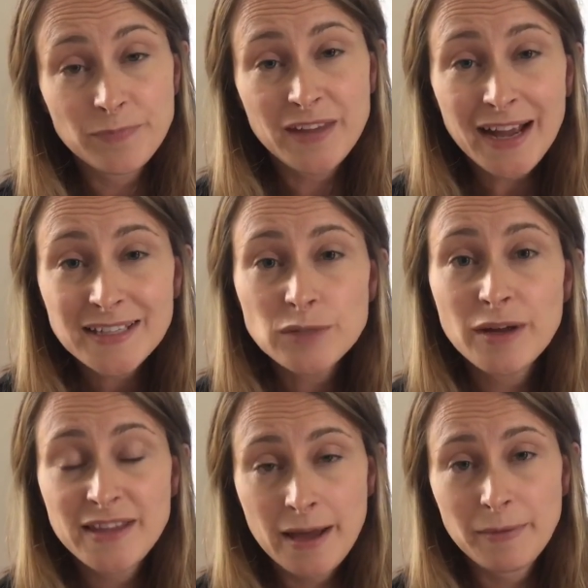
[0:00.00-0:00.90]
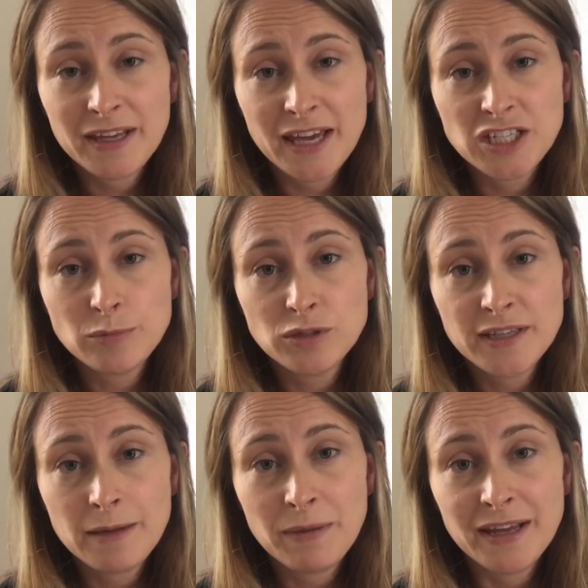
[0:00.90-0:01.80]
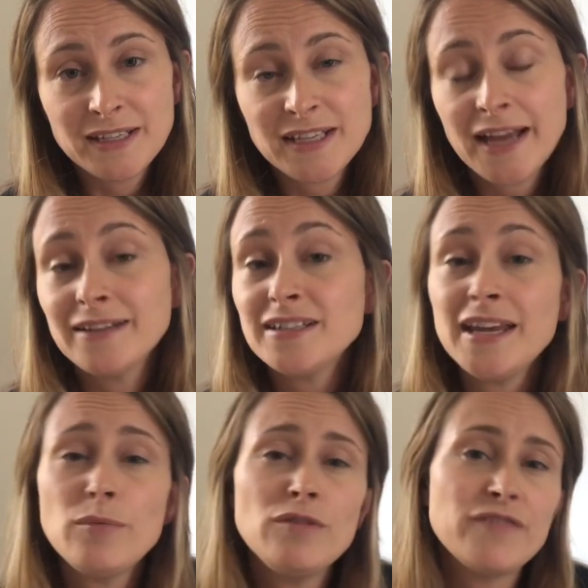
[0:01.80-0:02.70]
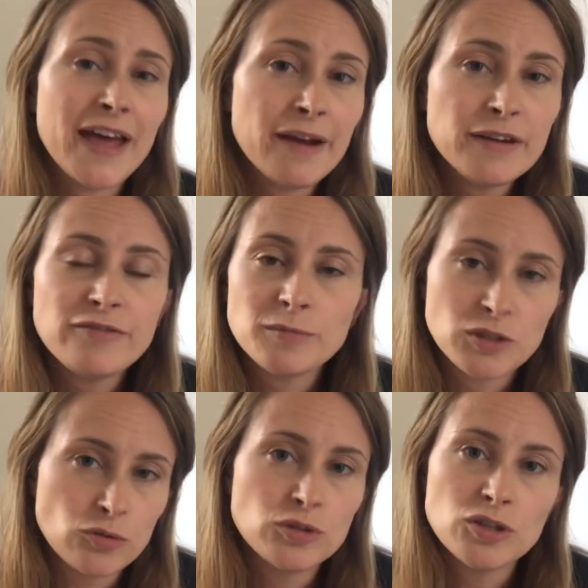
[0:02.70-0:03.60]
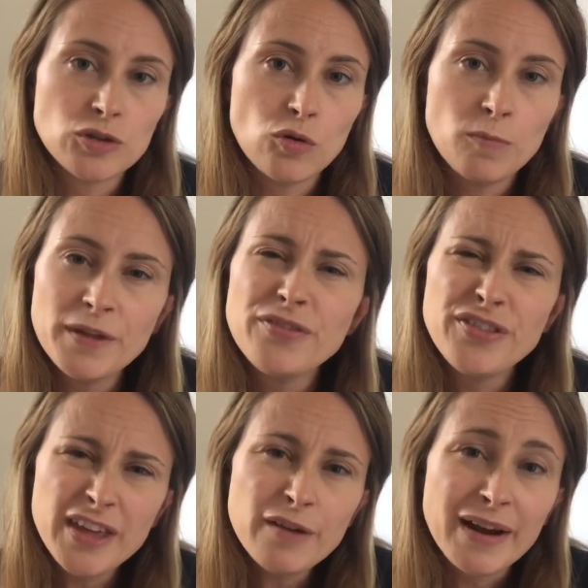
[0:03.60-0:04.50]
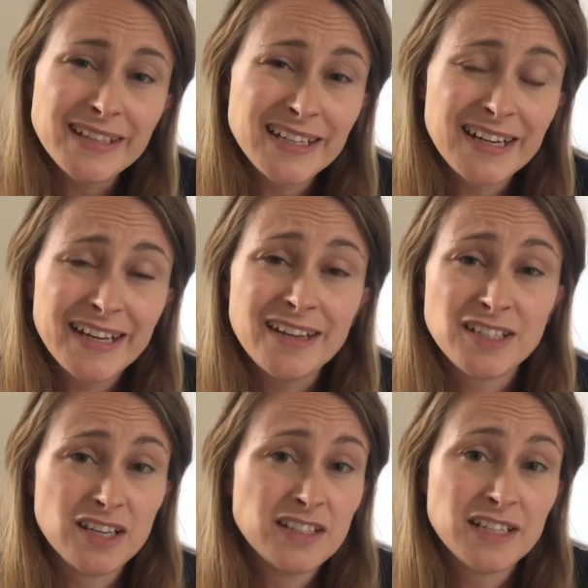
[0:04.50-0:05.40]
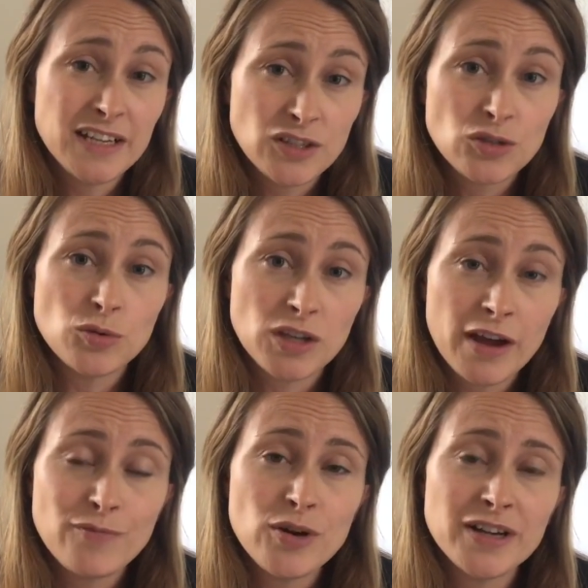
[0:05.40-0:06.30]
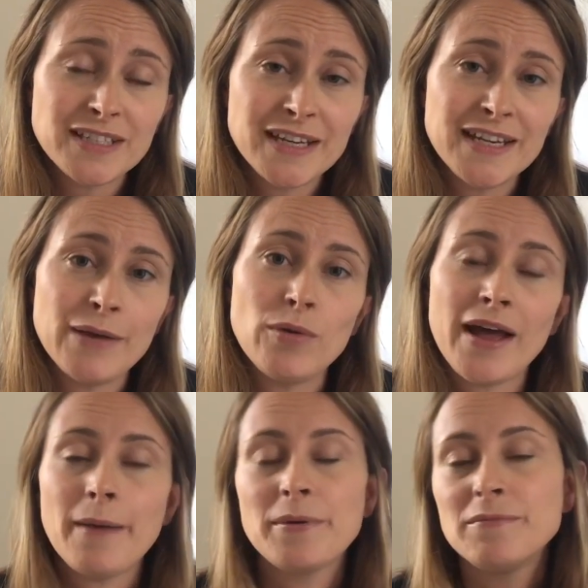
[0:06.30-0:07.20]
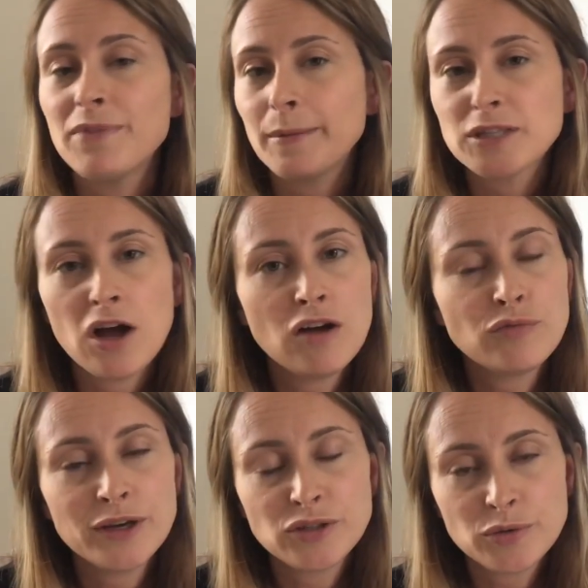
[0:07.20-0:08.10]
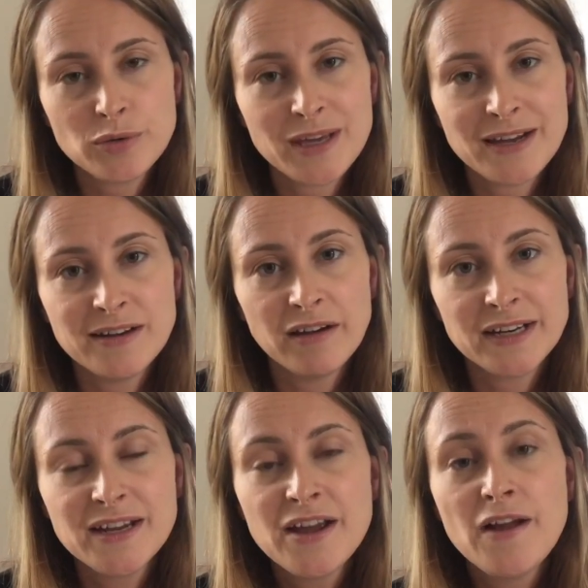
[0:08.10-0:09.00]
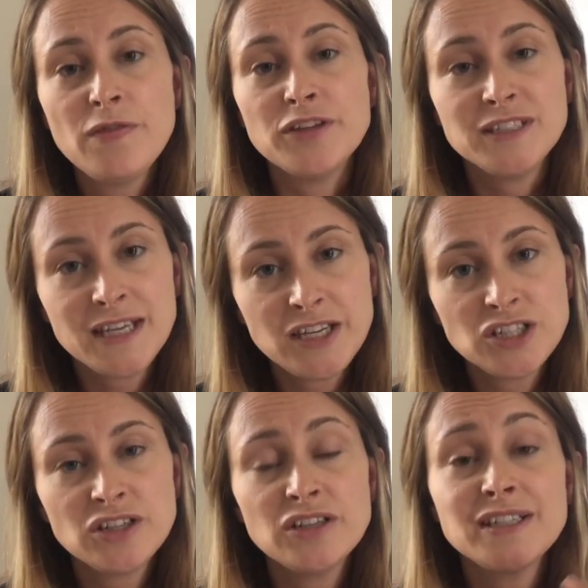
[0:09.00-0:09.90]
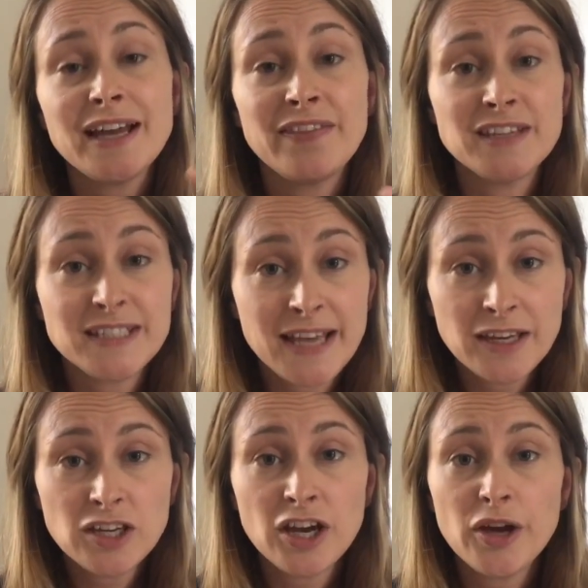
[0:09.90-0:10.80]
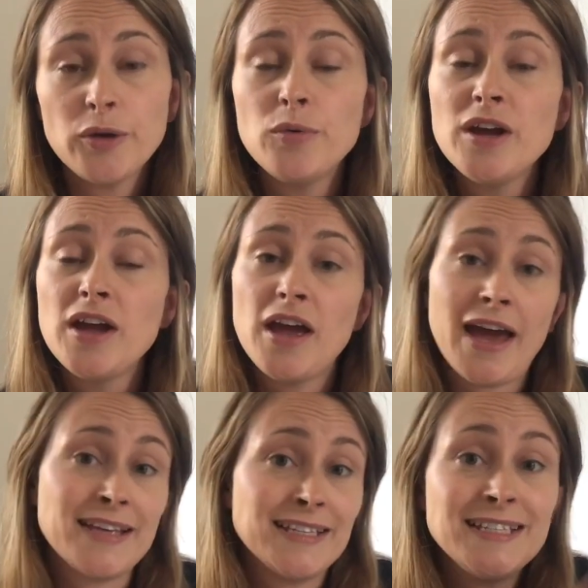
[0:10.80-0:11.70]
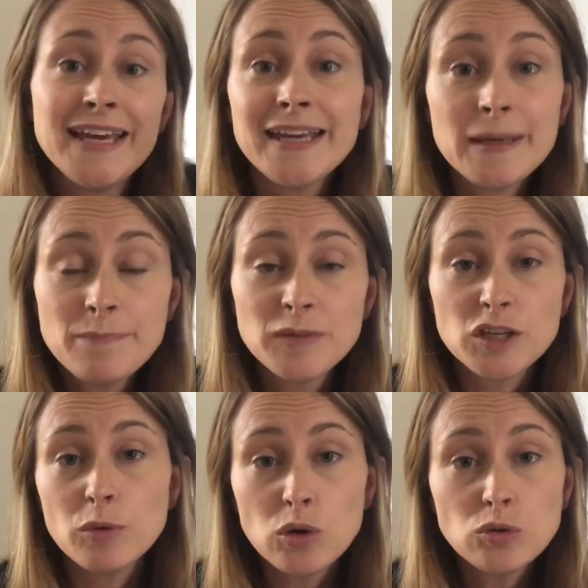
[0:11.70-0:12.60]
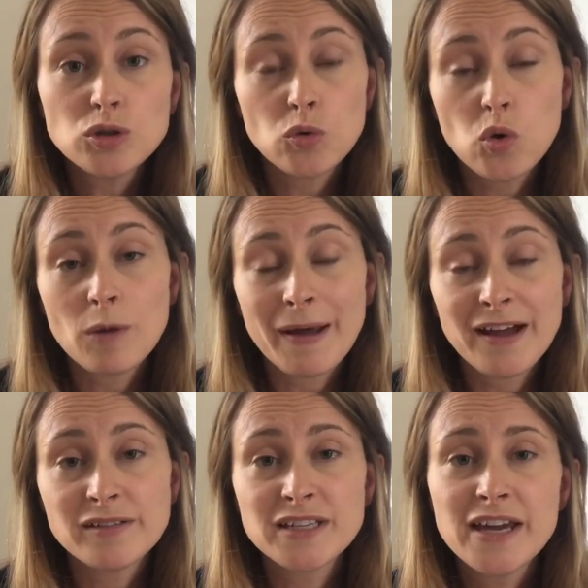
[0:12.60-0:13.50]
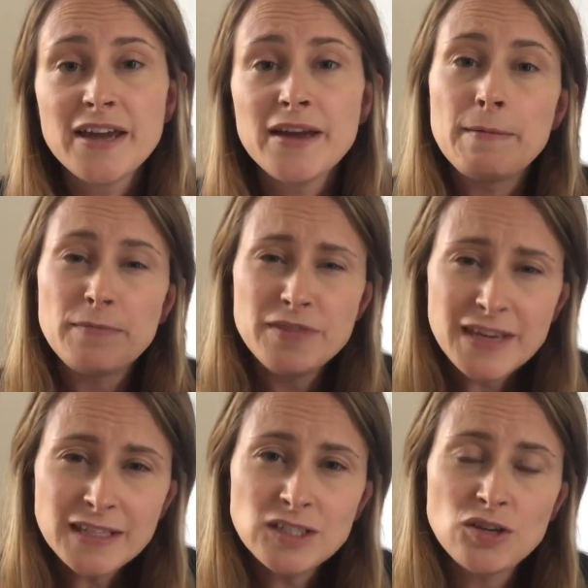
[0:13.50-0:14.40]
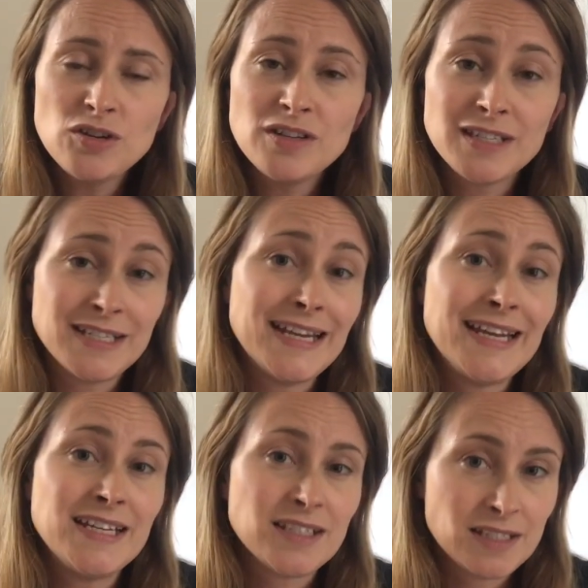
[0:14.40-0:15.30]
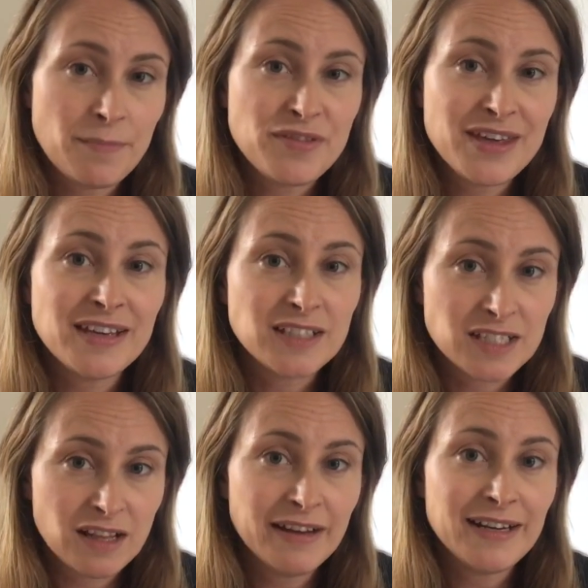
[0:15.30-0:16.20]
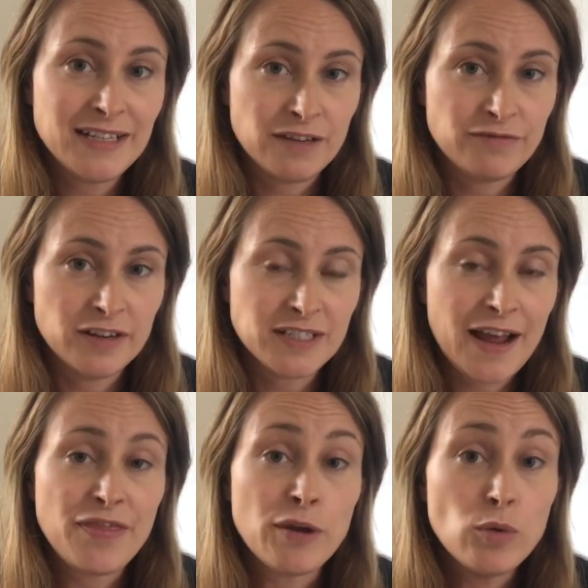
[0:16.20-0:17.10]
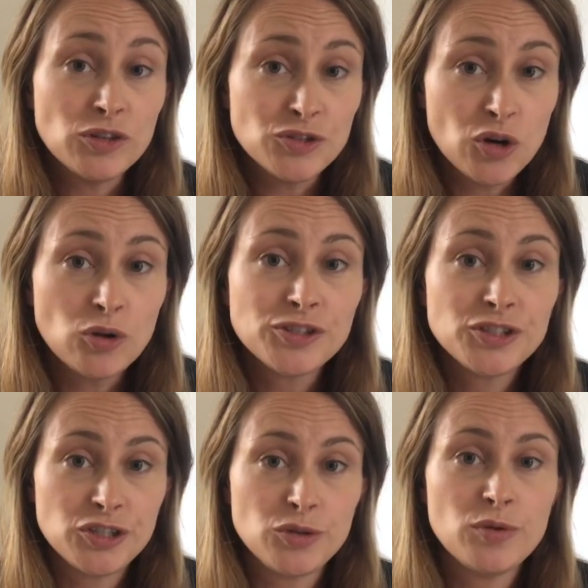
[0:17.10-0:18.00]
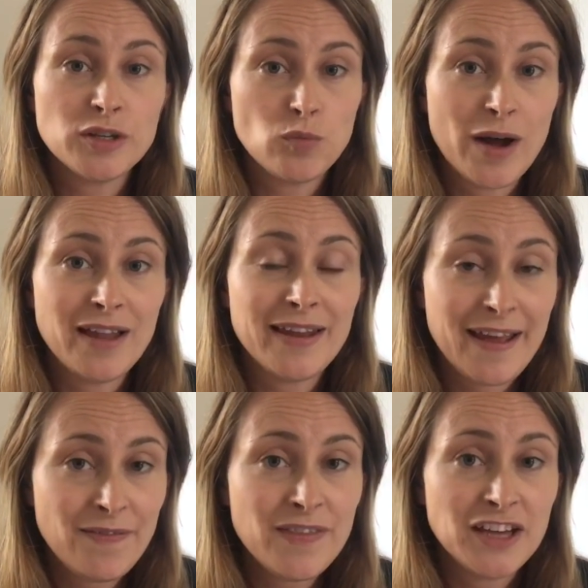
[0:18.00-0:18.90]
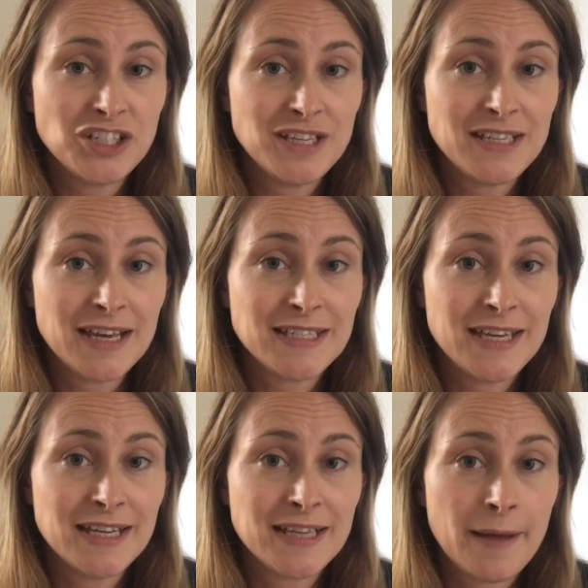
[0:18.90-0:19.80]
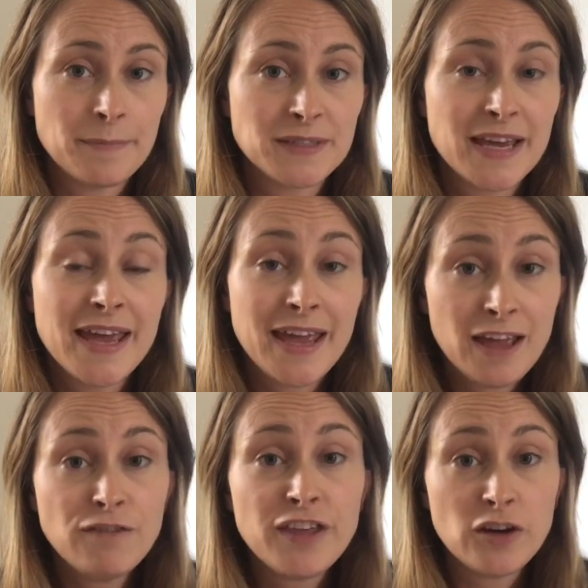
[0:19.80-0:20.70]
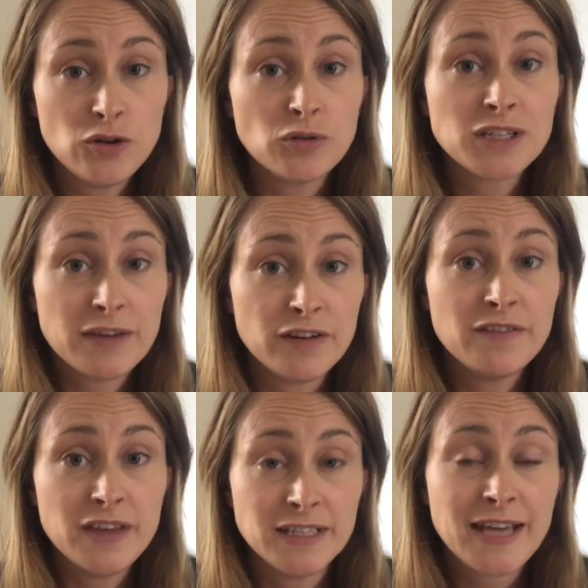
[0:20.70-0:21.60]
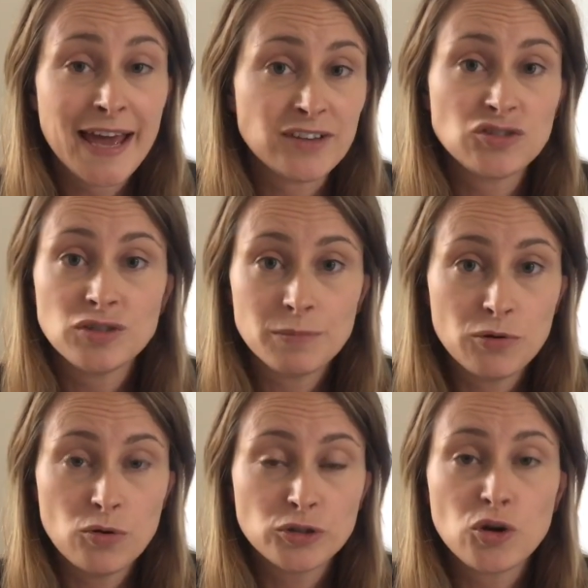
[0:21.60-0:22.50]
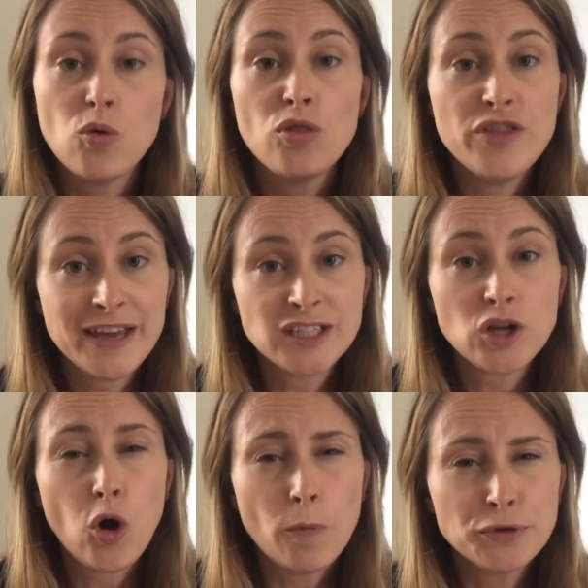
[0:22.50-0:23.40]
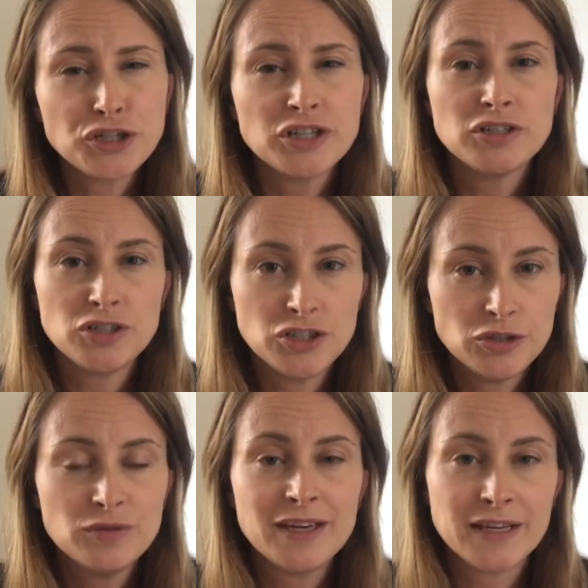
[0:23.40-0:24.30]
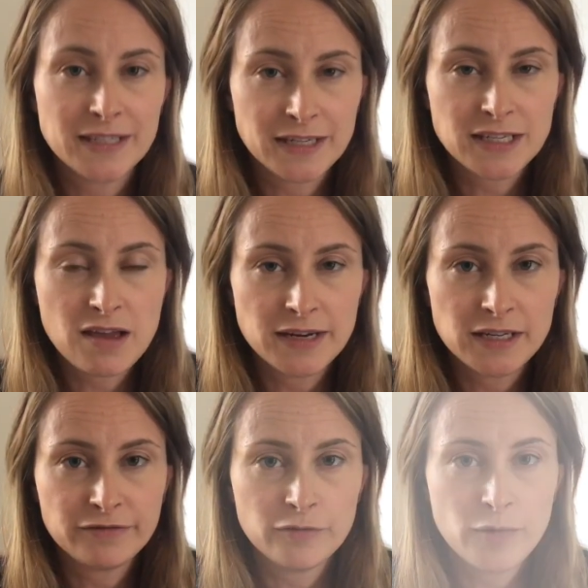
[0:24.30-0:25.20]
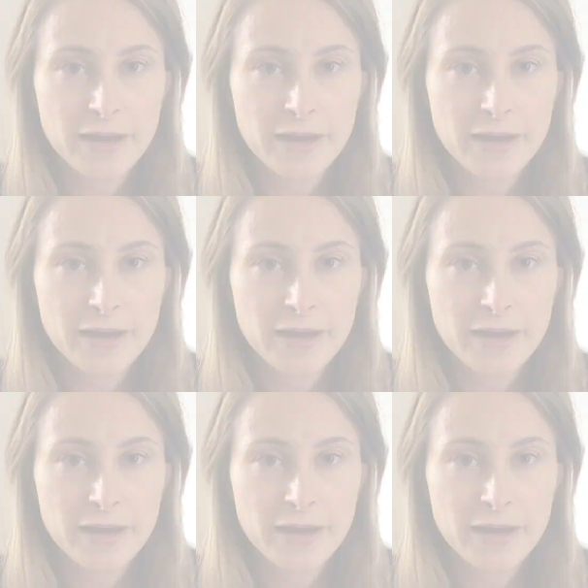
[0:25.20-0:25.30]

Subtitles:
That is when the application will take place, and it will vary from school to school, but theoretically, certainly in the schools I've worked in, it will happen perhaps halfway through year 9, that teachers and the SENCO, as a team, you will all talk about these students need something slightly different, and they will not do as well in their GCSE exams if they are not given this extra support or this option to do things in a slightly different